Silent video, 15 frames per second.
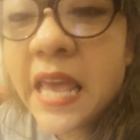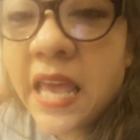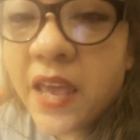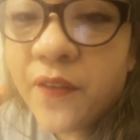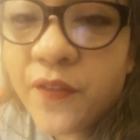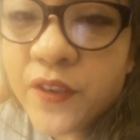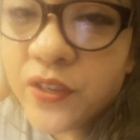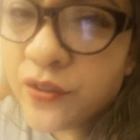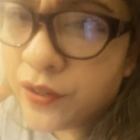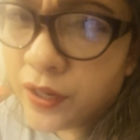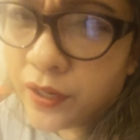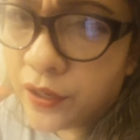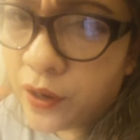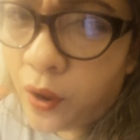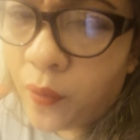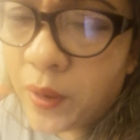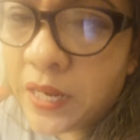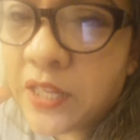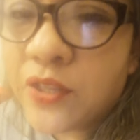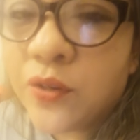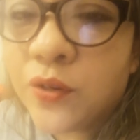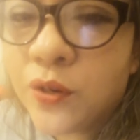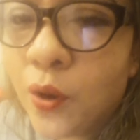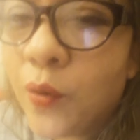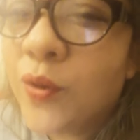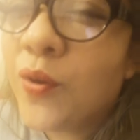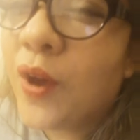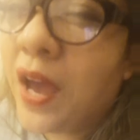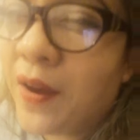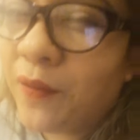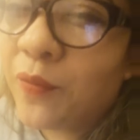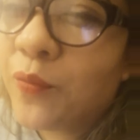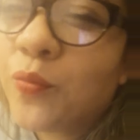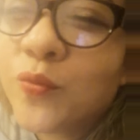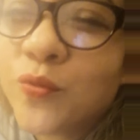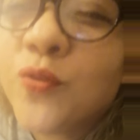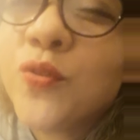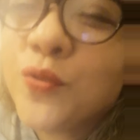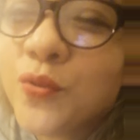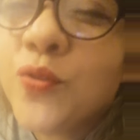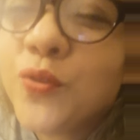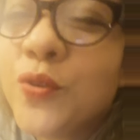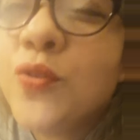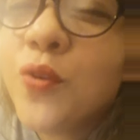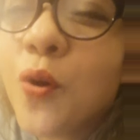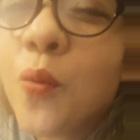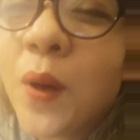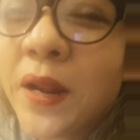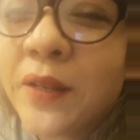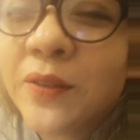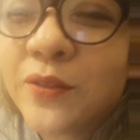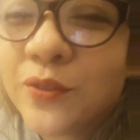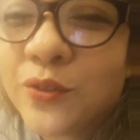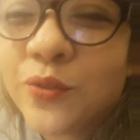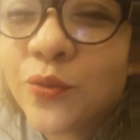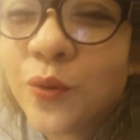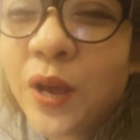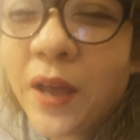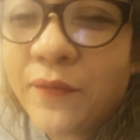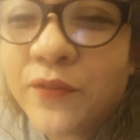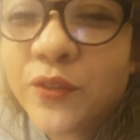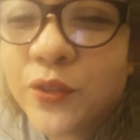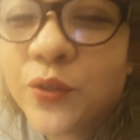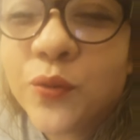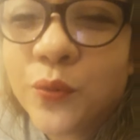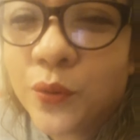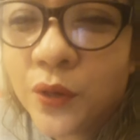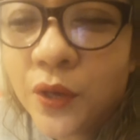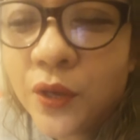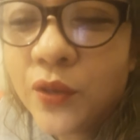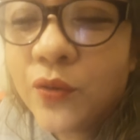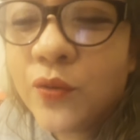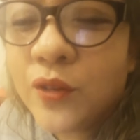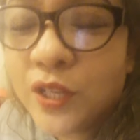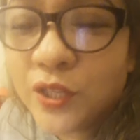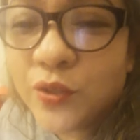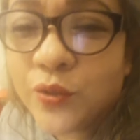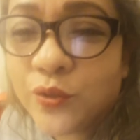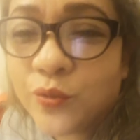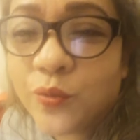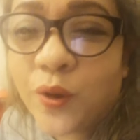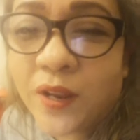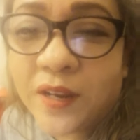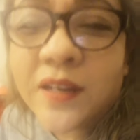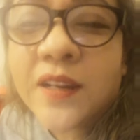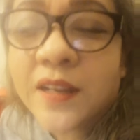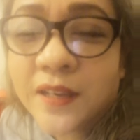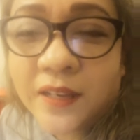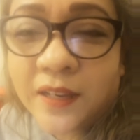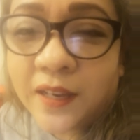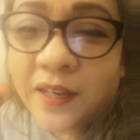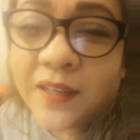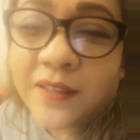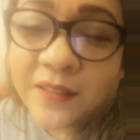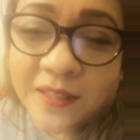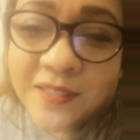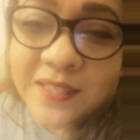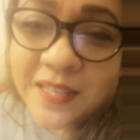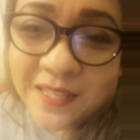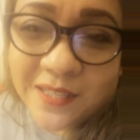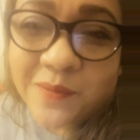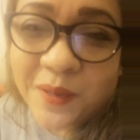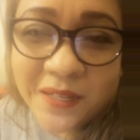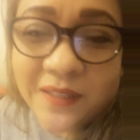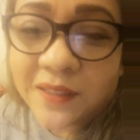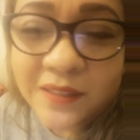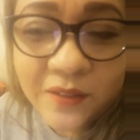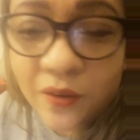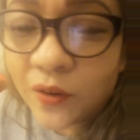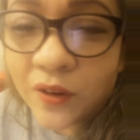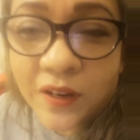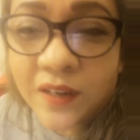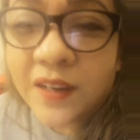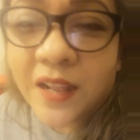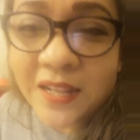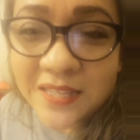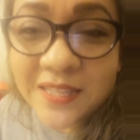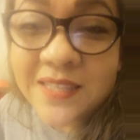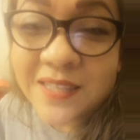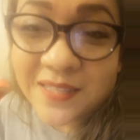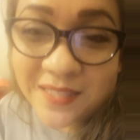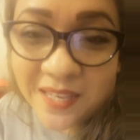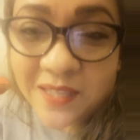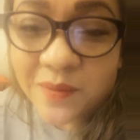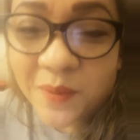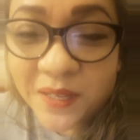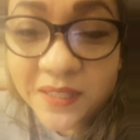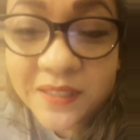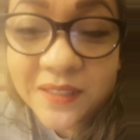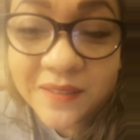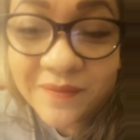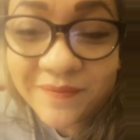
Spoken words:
If you don't know it, you know you know what you have to do. You need to do an assessment or analysis assessment.